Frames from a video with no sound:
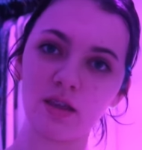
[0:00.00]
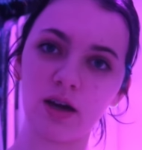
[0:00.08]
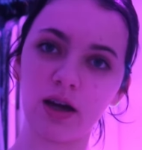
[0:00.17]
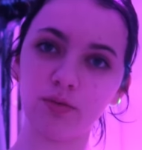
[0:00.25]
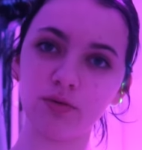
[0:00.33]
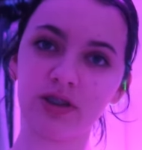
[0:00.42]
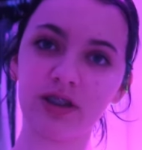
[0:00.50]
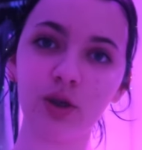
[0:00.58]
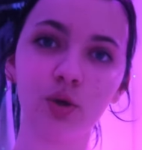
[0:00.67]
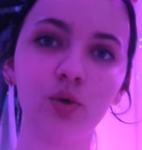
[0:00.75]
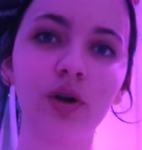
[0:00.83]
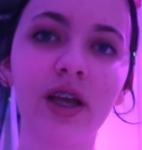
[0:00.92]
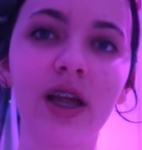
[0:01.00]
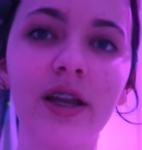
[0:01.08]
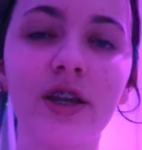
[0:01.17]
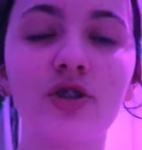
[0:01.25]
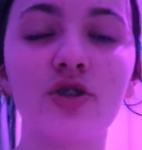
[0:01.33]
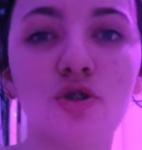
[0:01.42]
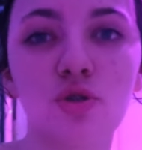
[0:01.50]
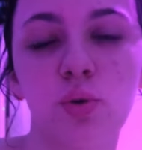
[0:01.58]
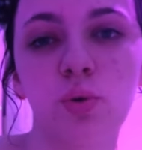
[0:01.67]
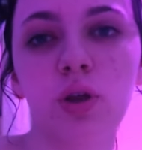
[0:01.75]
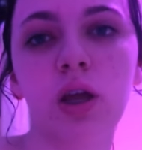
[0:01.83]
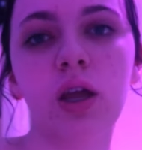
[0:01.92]
that I will see you again
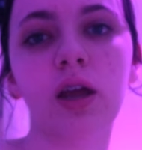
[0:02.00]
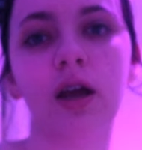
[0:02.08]
soon.